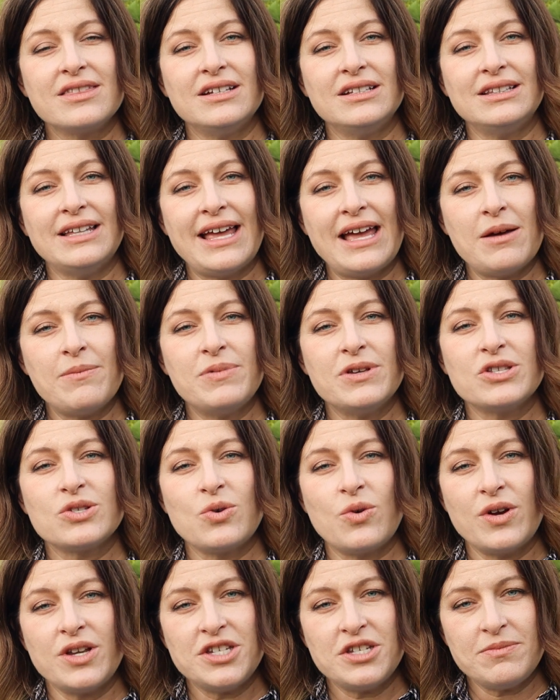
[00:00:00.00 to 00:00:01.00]
the lamp is
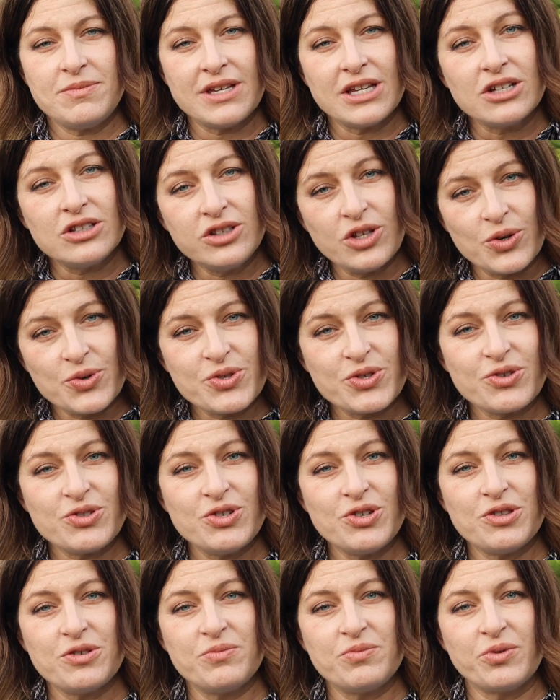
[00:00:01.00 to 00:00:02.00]
going to be closer
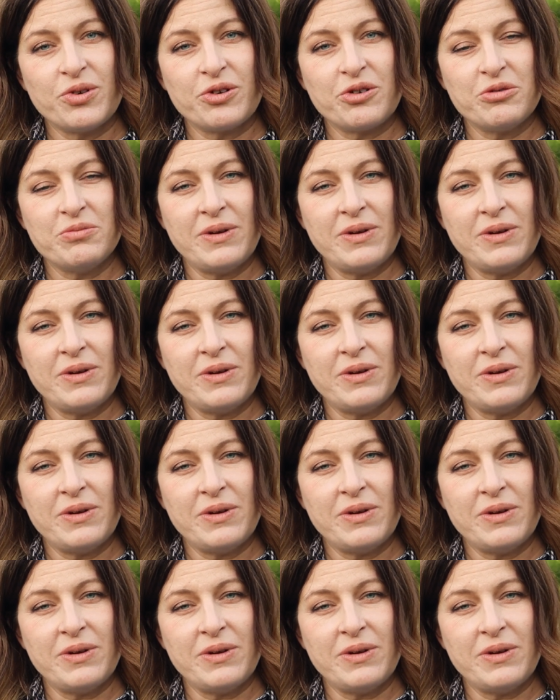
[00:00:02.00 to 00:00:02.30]
to the brooder